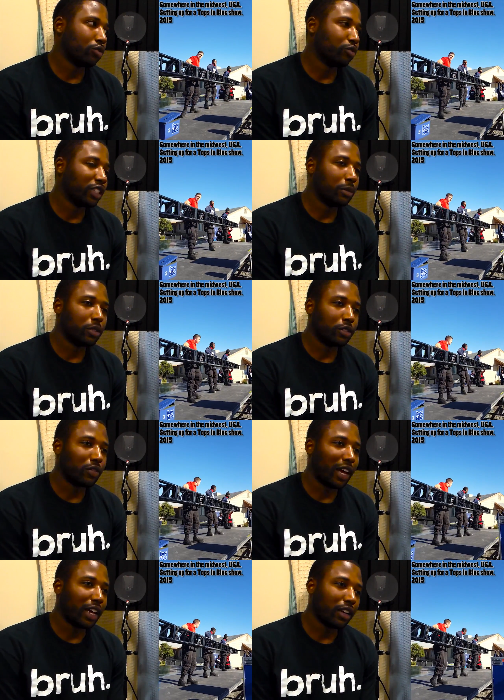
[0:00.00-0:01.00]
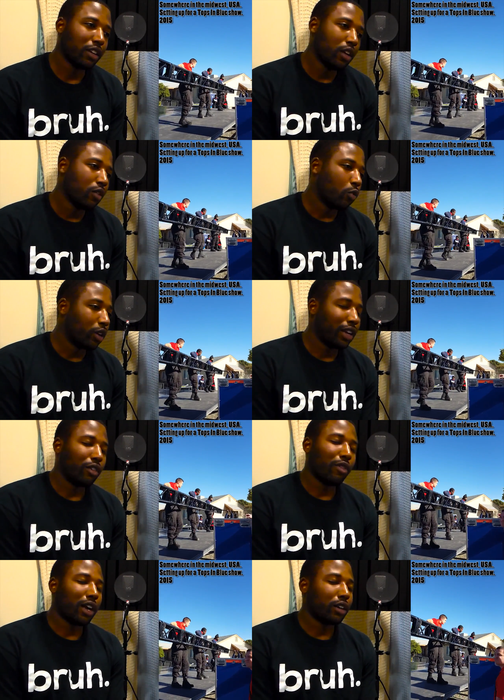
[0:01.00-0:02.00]
those dreams of like one
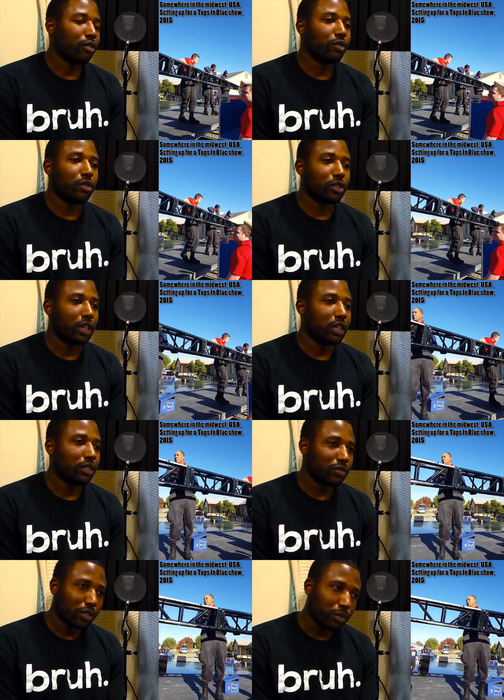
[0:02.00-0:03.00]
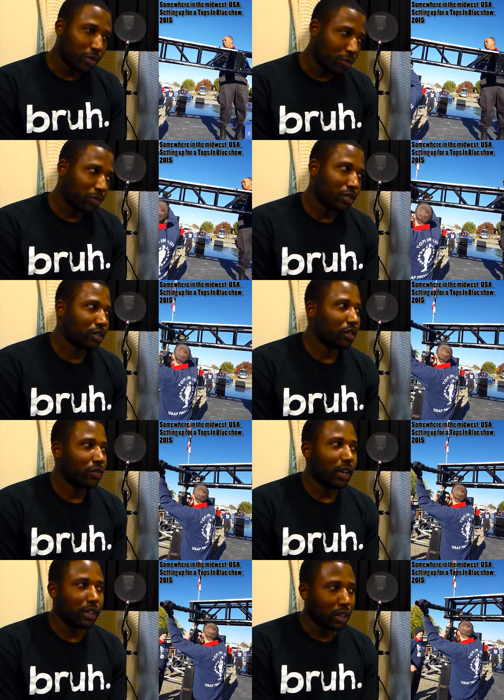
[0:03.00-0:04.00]
day rocking a real stage in front of people and
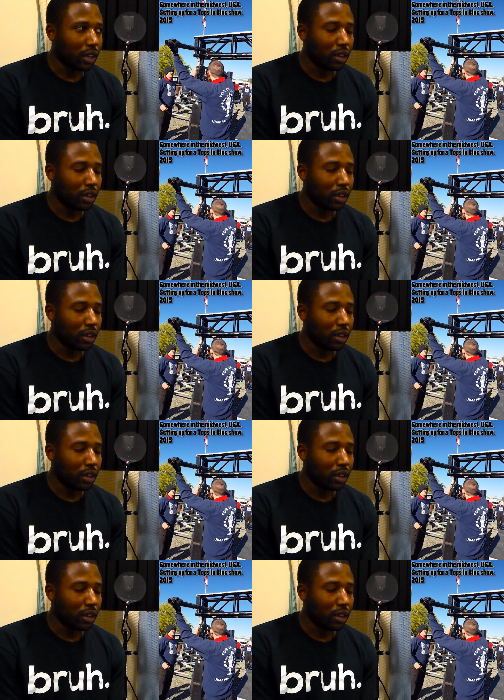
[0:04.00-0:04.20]
stuff like